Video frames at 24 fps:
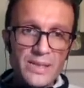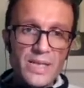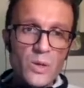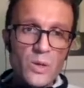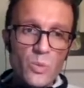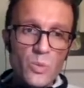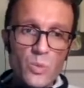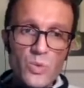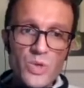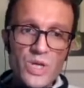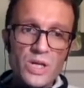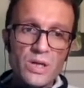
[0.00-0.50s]

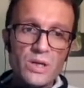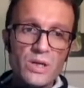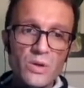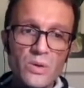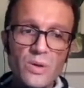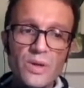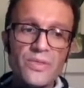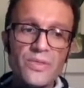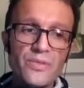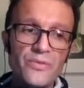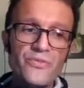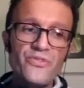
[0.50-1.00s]
we are
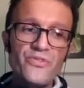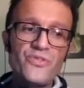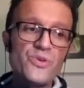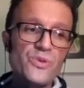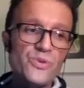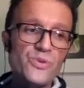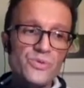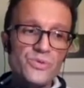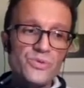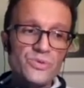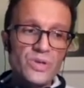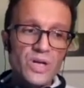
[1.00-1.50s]
going
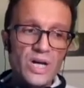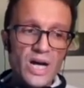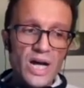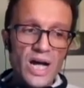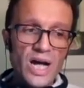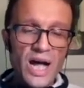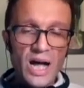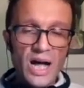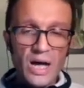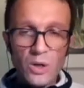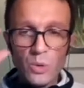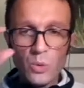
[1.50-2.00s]
through
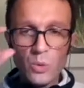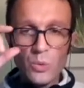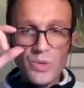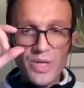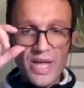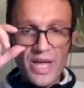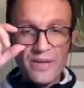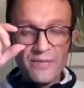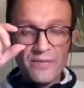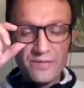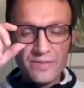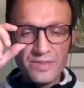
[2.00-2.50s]
how we
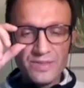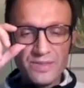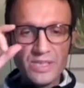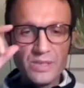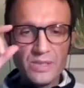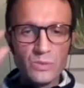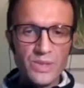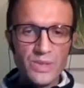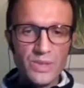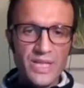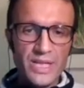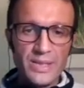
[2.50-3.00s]
have to
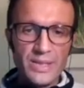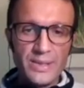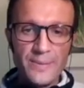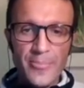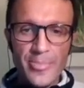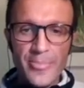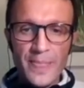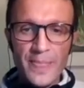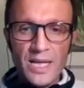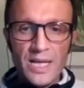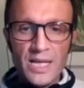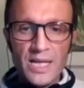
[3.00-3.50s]
deal with it.
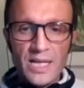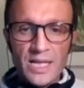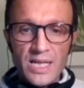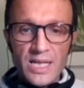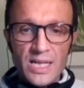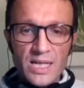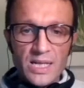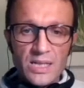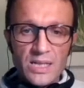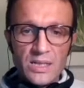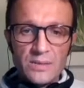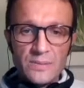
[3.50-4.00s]

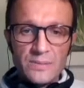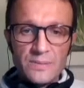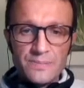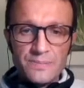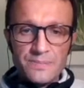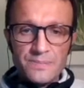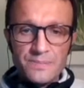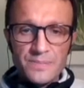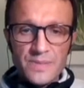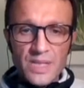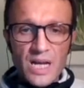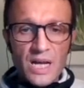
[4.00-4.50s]

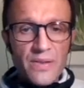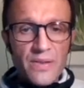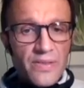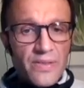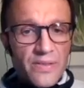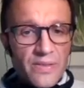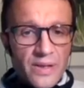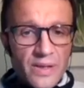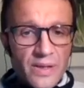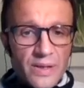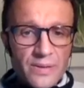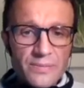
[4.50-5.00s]
Other
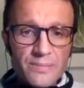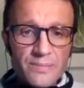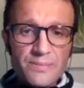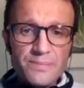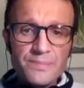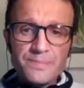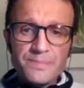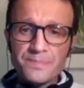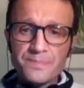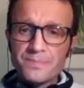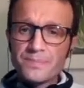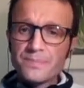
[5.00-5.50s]

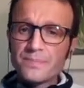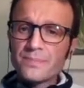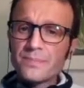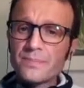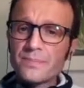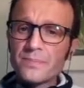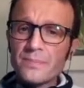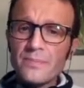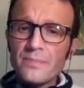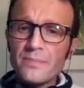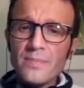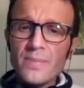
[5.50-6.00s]
thing
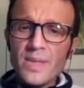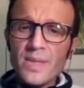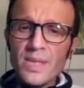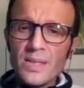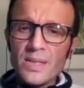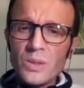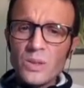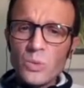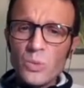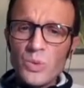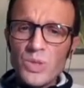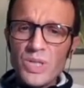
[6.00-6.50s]

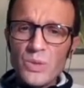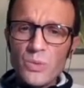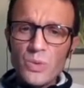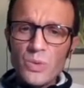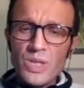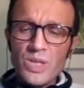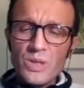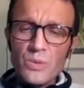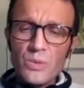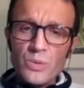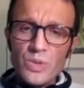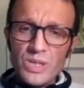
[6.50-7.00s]

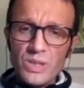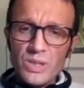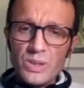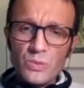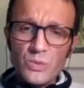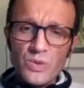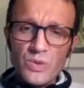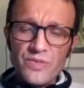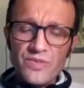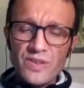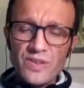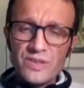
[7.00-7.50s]

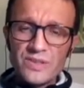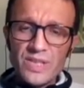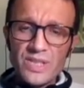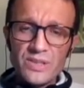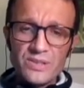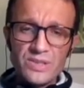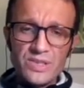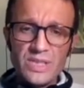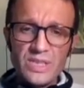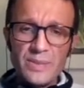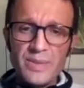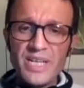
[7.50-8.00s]
we found
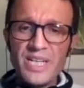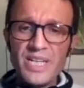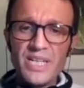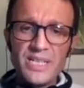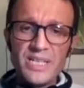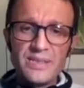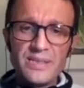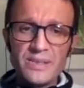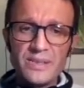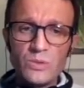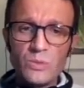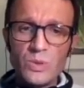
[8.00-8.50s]
out in the
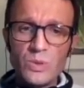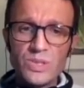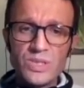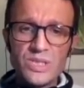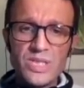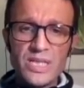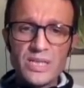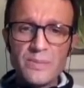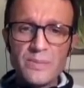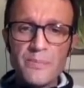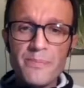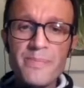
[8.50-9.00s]
beginning was that